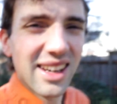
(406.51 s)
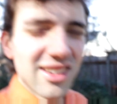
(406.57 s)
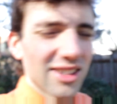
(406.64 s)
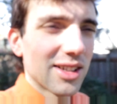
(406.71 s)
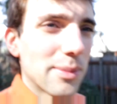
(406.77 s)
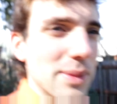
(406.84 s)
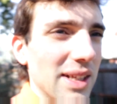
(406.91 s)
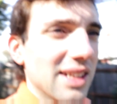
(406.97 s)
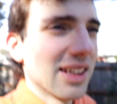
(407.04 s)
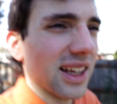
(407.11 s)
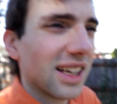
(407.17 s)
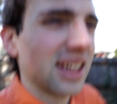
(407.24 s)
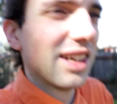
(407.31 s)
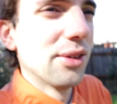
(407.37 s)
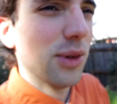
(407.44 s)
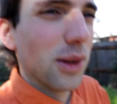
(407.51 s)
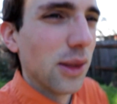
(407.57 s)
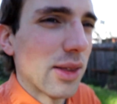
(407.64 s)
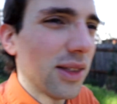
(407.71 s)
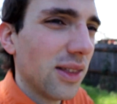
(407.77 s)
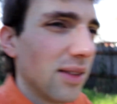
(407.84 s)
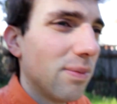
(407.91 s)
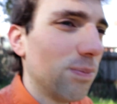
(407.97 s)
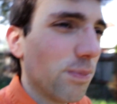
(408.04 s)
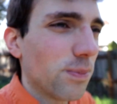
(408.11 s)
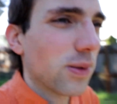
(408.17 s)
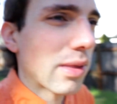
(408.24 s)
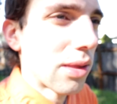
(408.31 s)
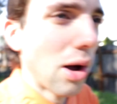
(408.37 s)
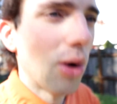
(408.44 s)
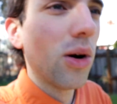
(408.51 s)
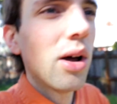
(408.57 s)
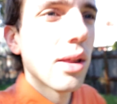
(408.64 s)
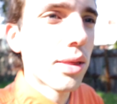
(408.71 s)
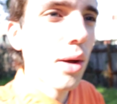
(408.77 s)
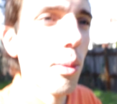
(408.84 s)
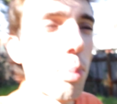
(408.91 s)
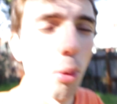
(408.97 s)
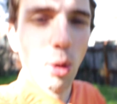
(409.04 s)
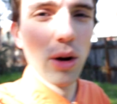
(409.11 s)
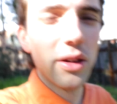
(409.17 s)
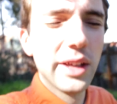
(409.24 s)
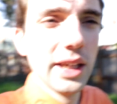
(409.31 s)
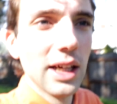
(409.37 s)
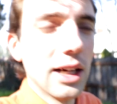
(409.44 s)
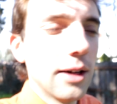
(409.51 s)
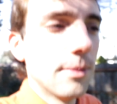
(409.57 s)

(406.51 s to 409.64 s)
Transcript: or something. Like, it was so poorly